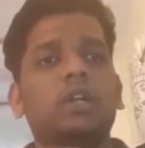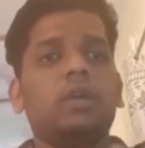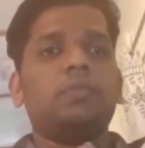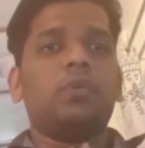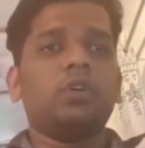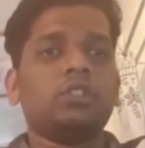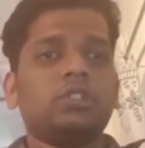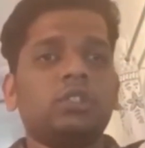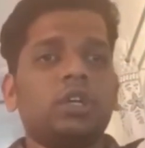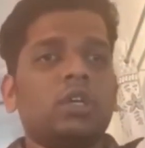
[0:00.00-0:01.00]
reading books,
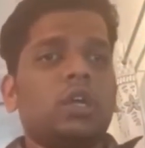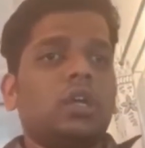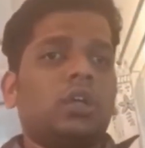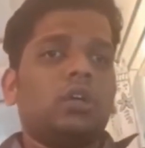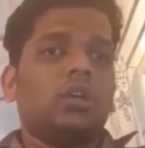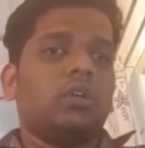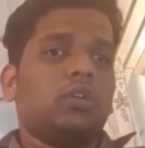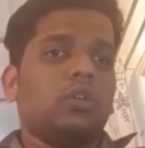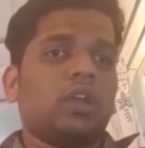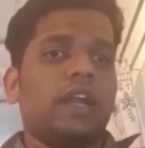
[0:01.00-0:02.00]

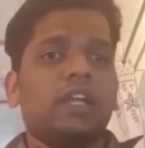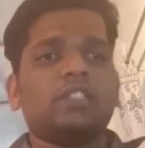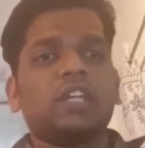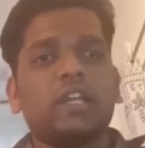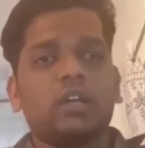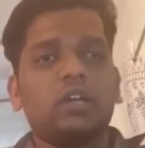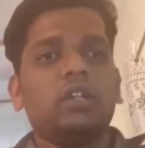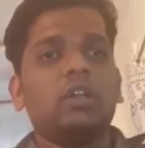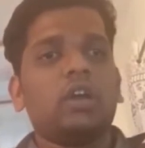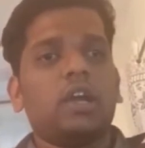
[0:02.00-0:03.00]
riding
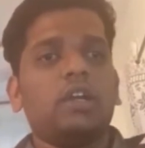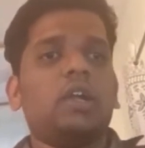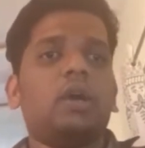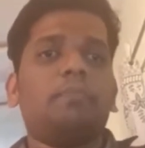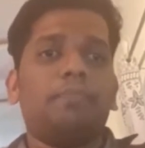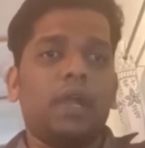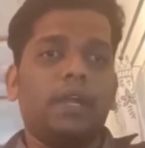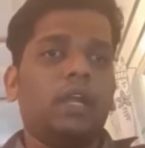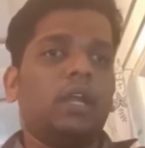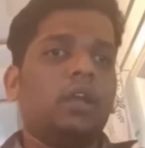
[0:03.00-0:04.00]
cycle and
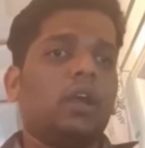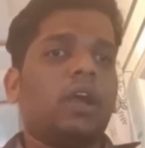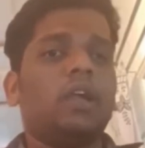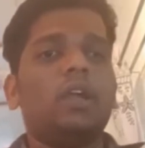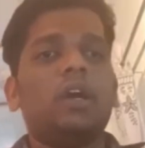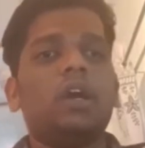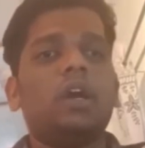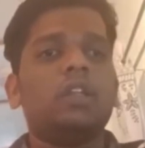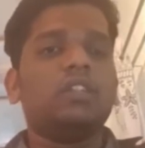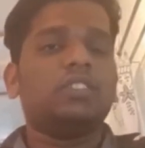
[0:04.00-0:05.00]
painting, and
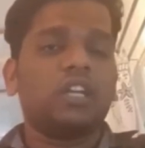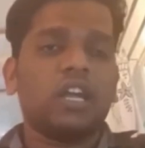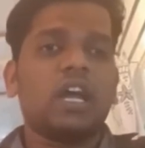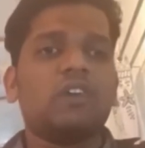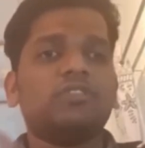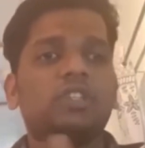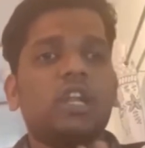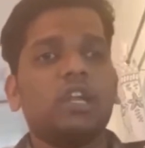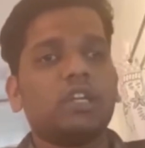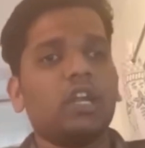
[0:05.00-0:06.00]
recently I have
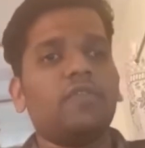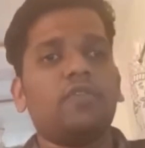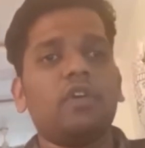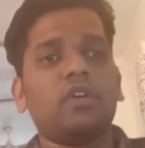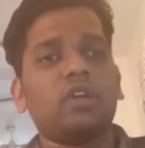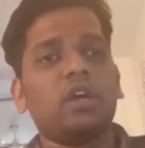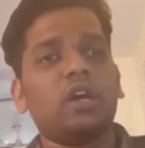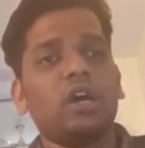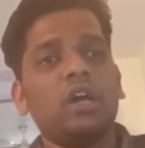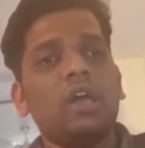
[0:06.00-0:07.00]
selected
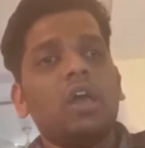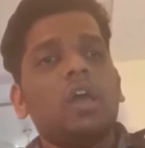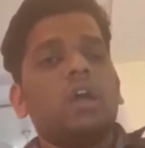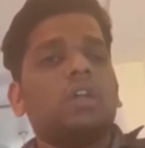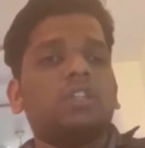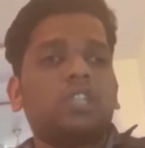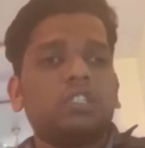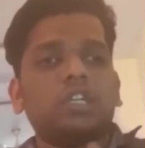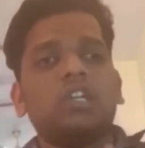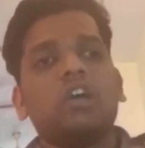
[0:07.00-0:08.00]
for
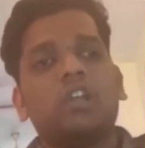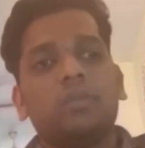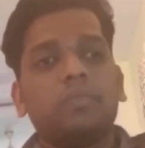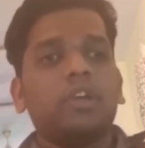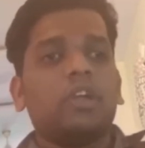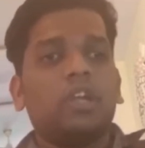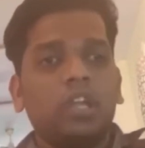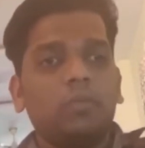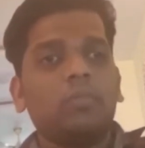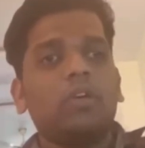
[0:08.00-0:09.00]
research and development
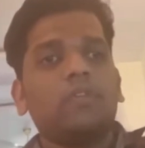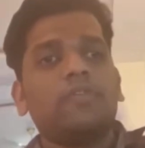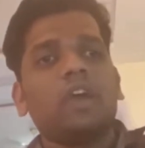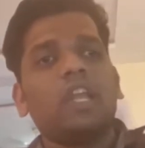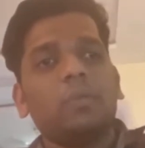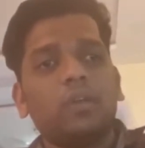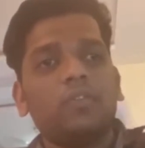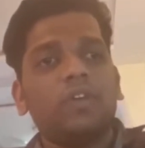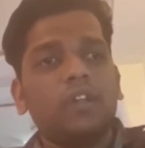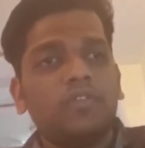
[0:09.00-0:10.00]
team of
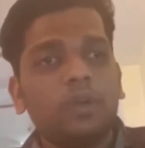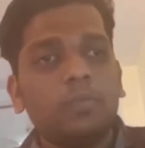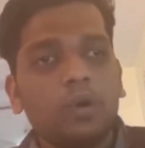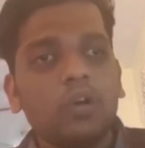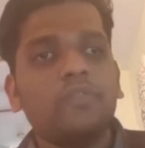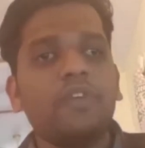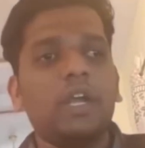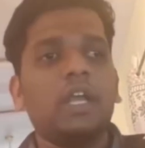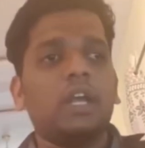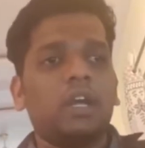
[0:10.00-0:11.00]
Animal Welfare Board of
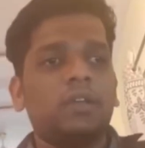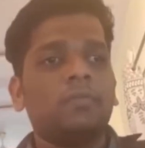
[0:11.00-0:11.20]
India.